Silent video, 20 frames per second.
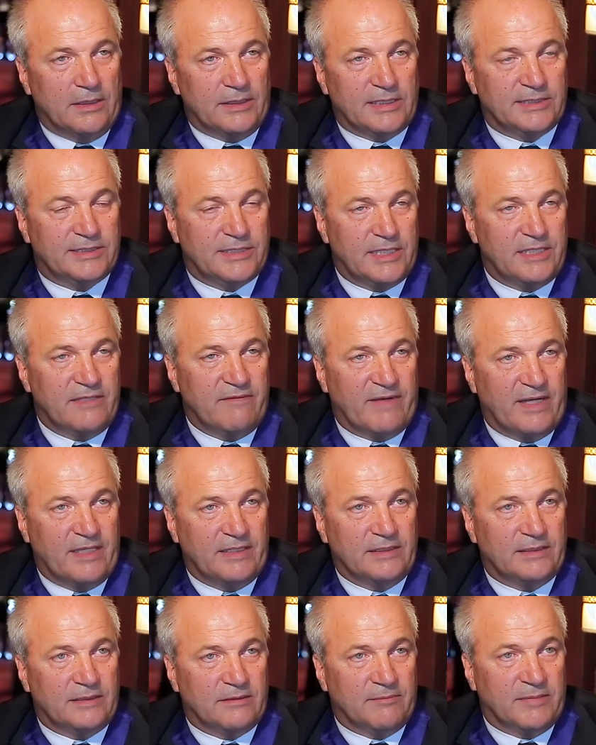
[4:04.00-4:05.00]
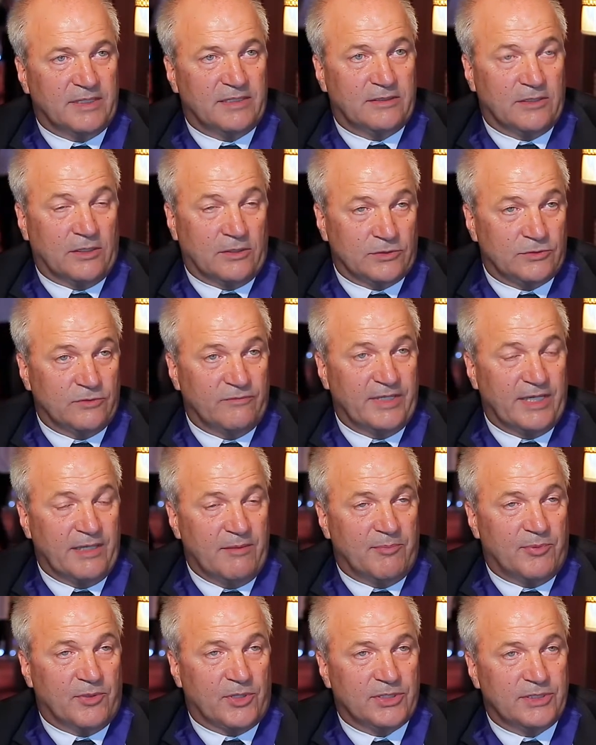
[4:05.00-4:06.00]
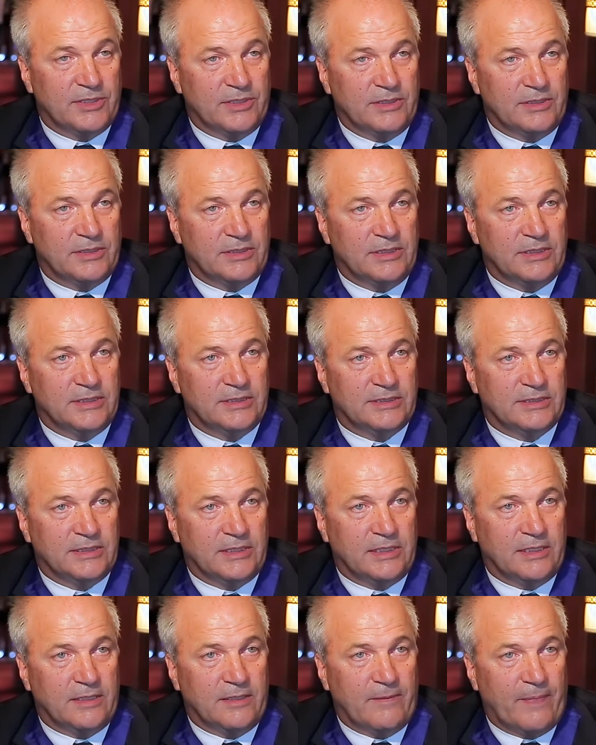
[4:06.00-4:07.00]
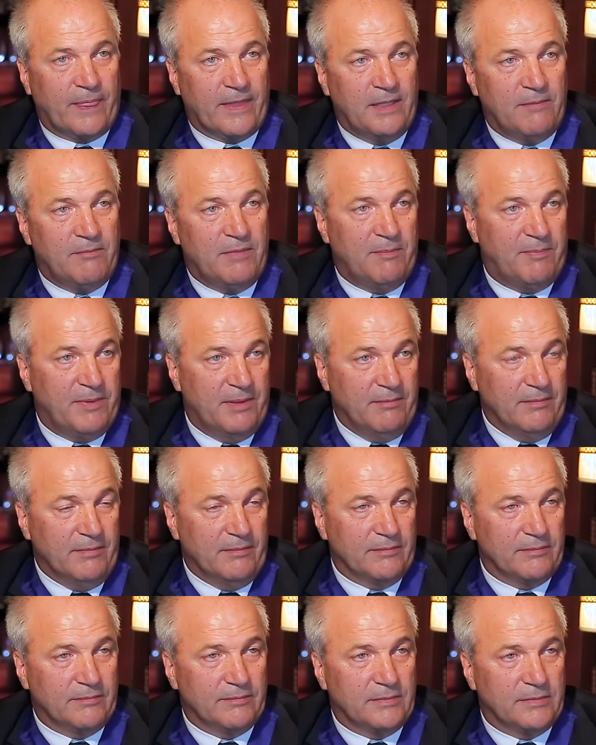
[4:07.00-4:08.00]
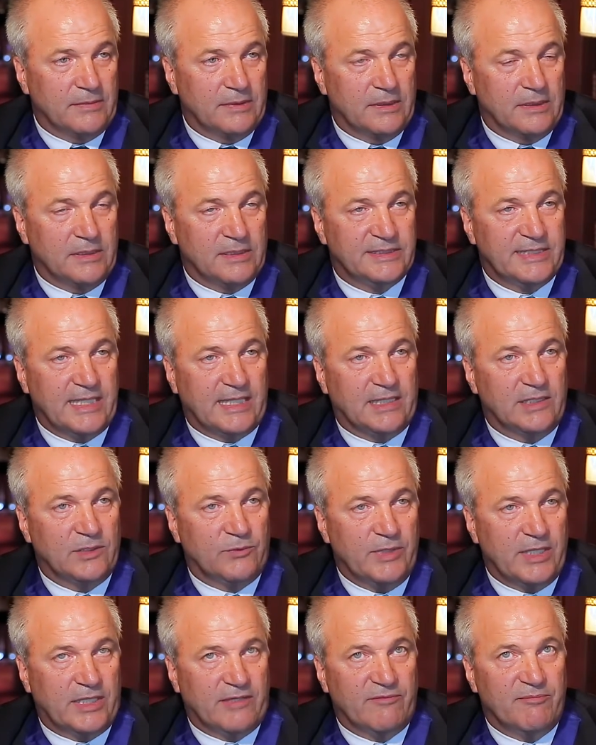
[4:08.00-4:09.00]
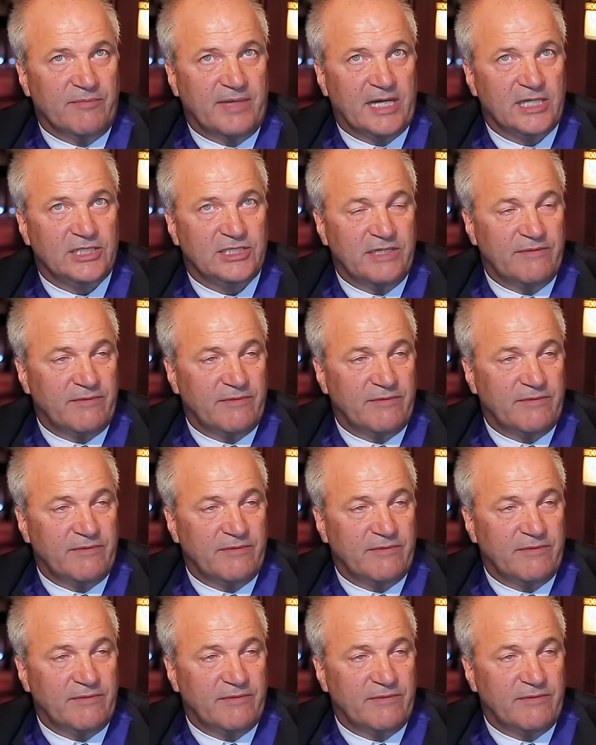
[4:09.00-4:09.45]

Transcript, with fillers: the third event, but also very important, is uh, in MIPIM, second week of March.